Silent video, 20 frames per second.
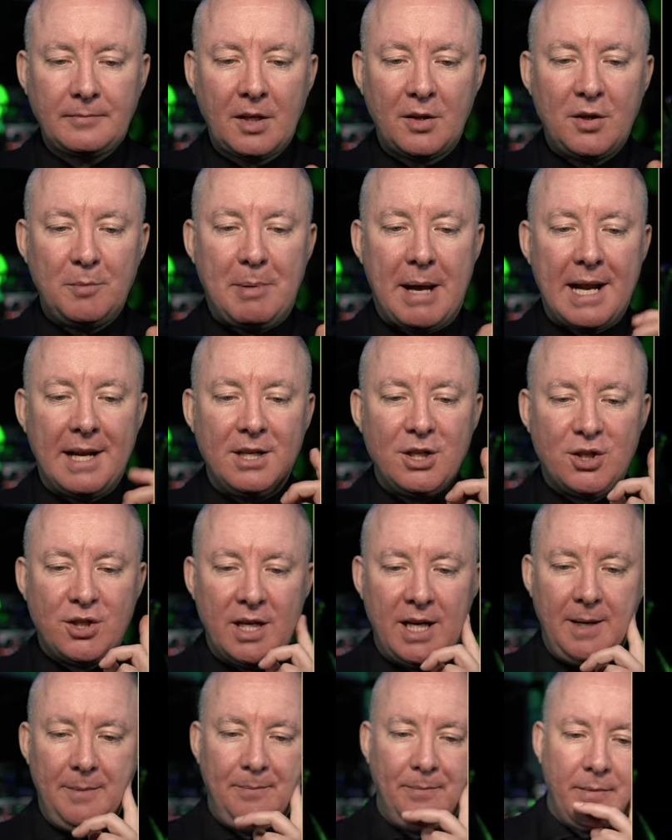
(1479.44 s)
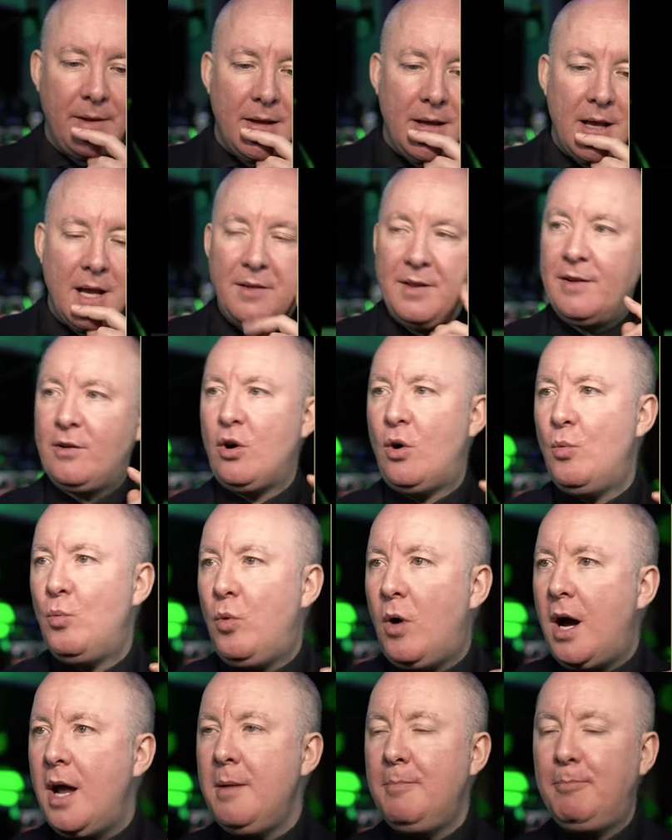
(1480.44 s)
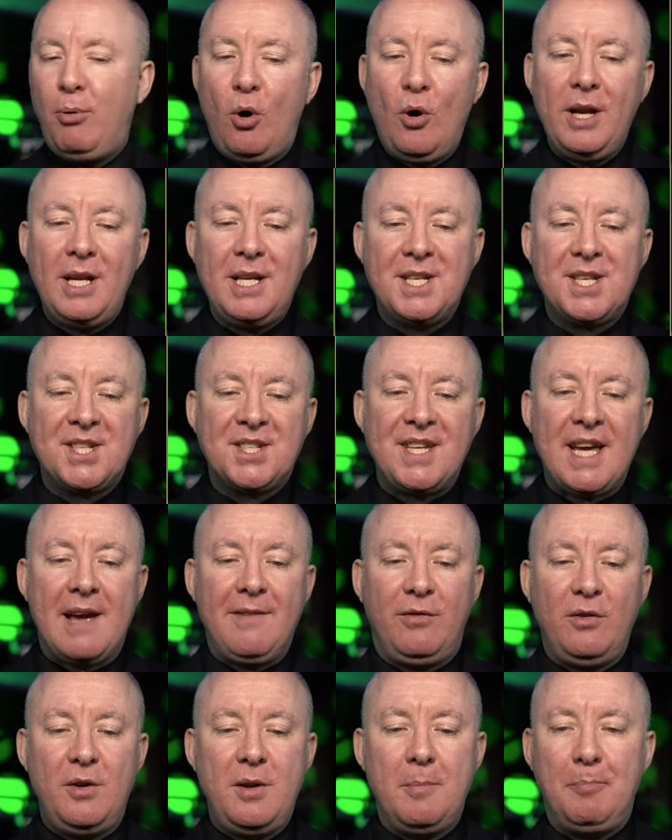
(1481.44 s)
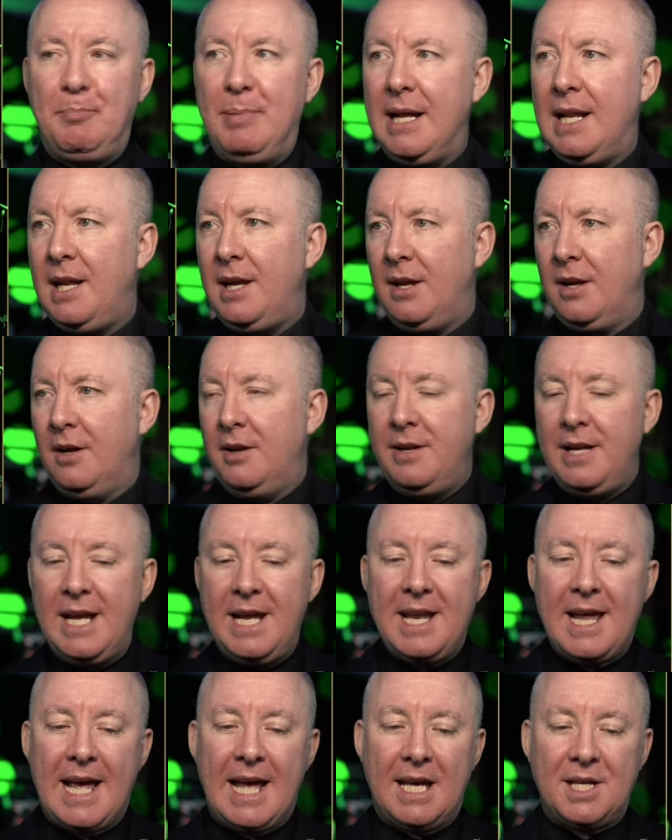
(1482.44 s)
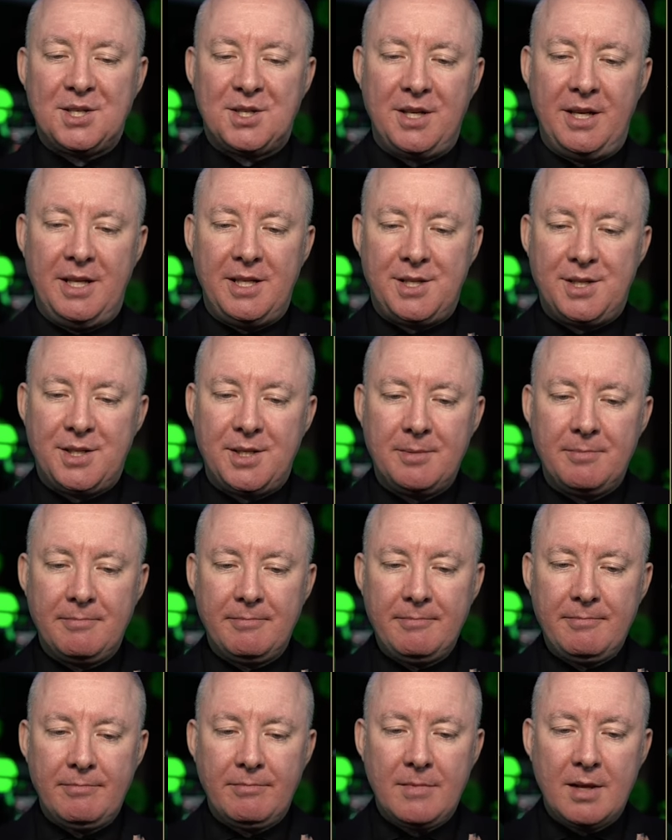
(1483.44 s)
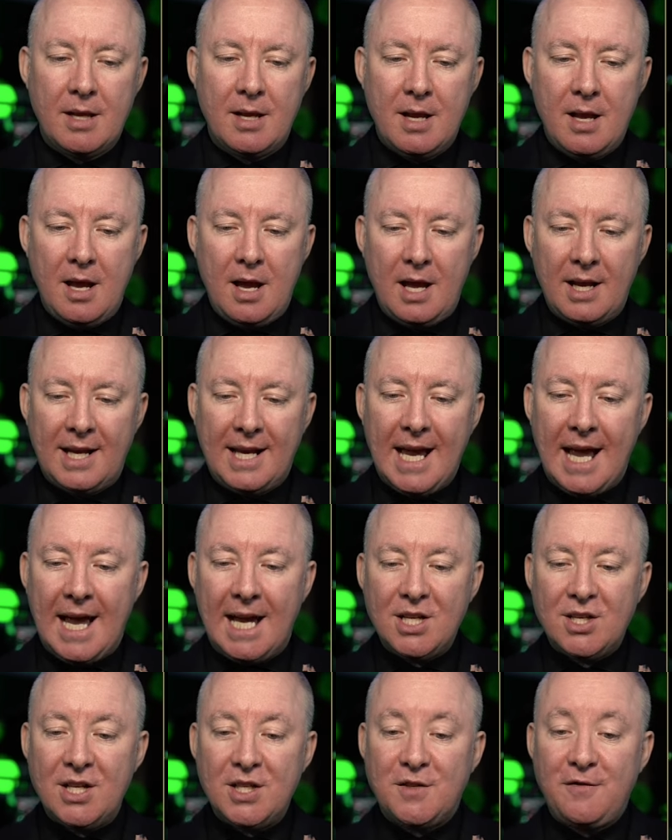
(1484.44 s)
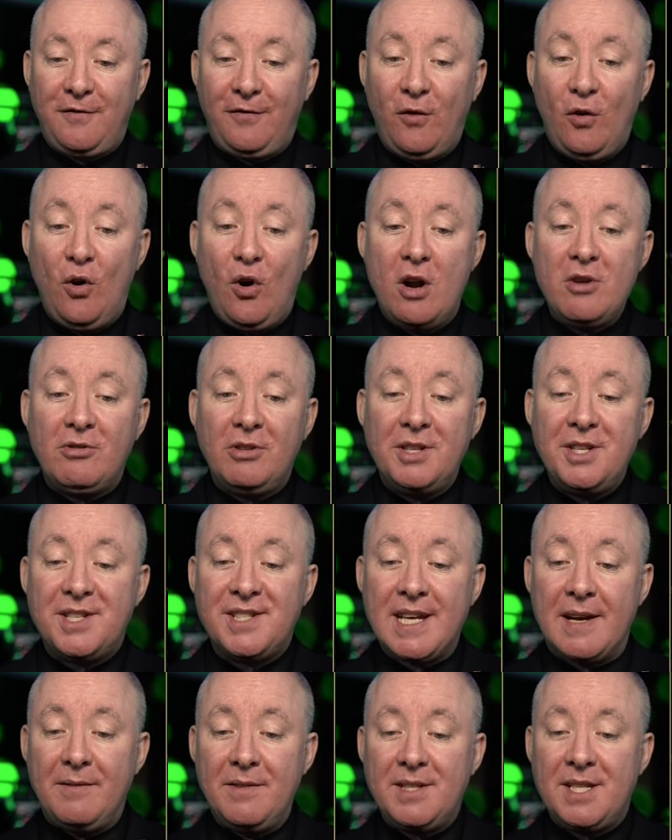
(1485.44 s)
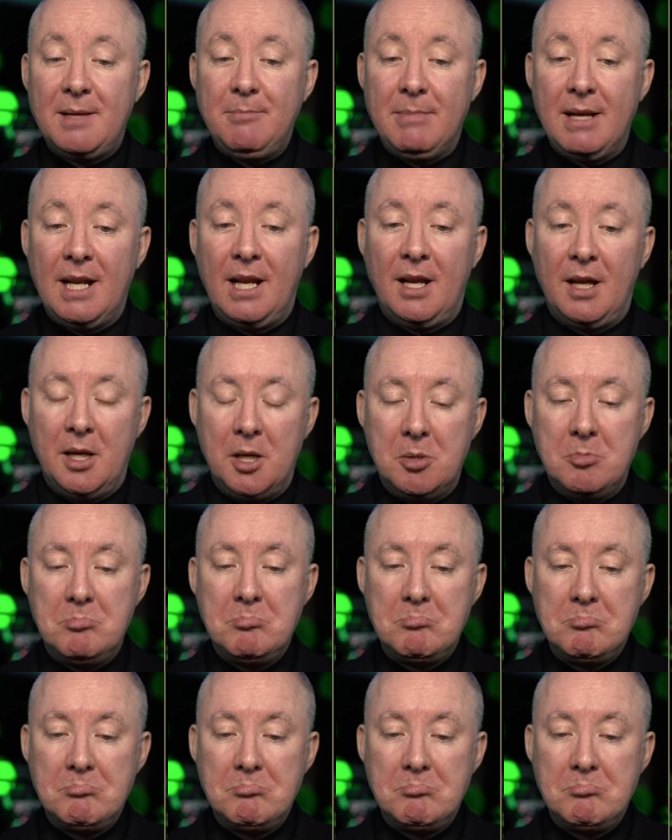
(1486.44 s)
The balance sheet, they've got 1.7 billion in assets, Cash is 470 million.